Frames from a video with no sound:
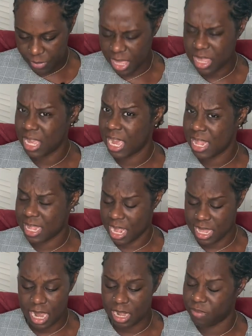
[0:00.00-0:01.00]
I think I
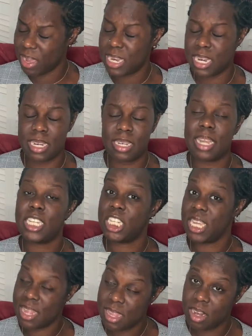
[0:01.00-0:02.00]
said that. If I didn't, she
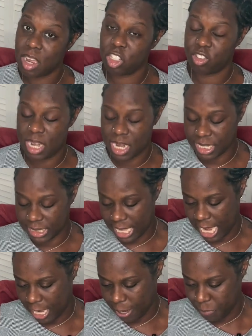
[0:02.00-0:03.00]
is an Australian
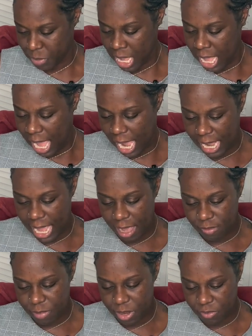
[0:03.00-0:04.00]
designer, and I
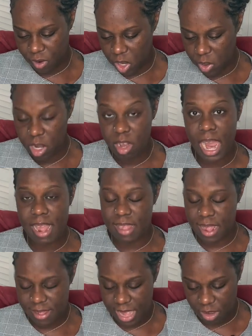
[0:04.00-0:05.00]
have been following her, as
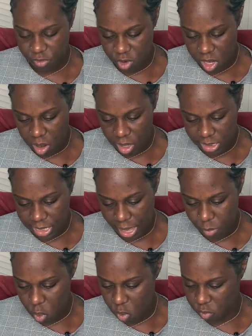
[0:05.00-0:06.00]
I said, for a long
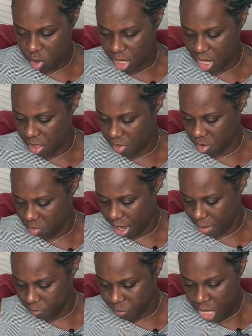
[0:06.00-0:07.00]
time over on Instagram.